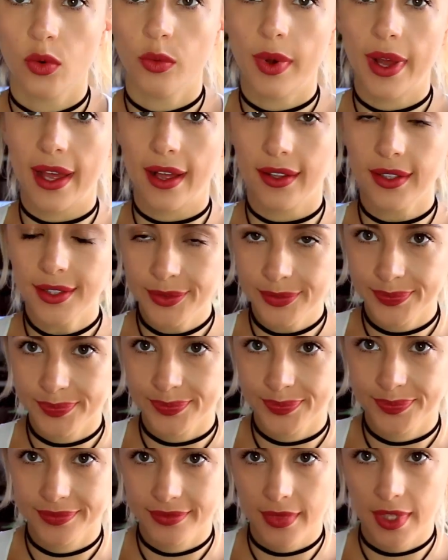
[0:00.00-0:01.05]
Well,
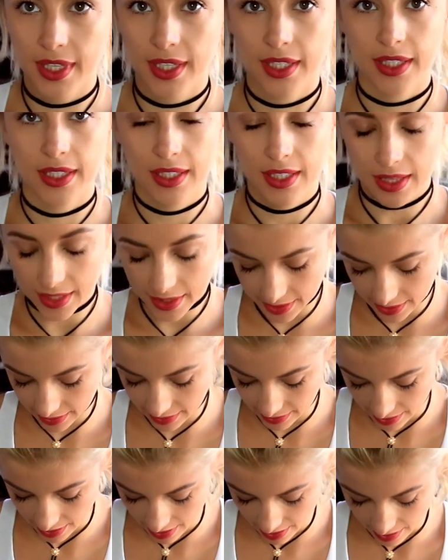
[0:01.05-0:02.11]
this
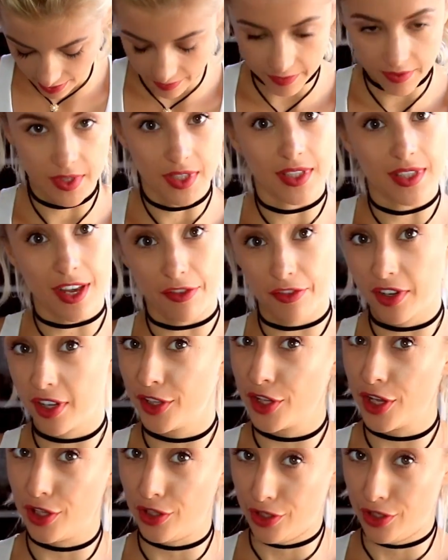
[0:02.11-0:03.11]
is definitely a